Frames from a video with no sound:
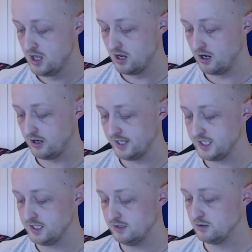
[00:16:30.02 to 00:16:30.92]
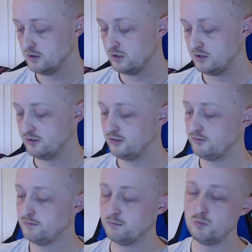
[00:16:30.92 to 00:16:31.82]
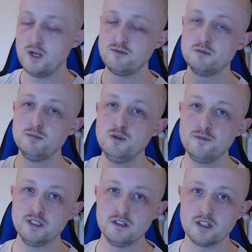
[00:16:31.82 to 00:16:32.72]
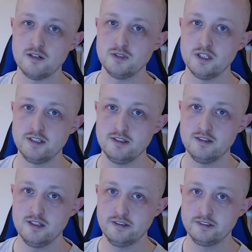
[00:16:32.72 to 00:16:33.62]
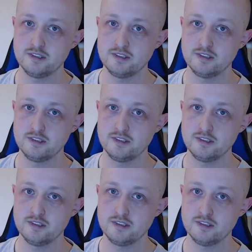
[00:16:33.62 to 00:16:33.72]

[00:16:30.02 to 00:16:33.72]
When removing the cover, I did this,